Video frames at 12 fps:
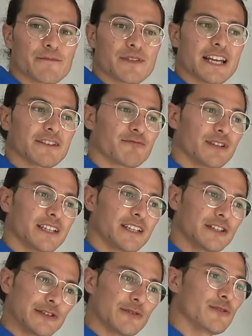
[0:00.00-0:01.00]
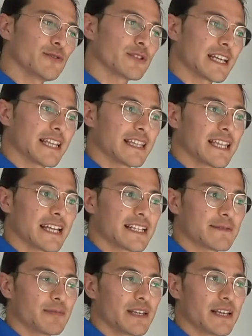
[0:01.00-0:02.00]
that we use, and that
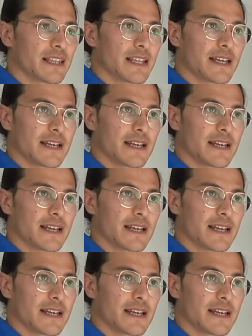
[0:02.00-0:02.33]
is being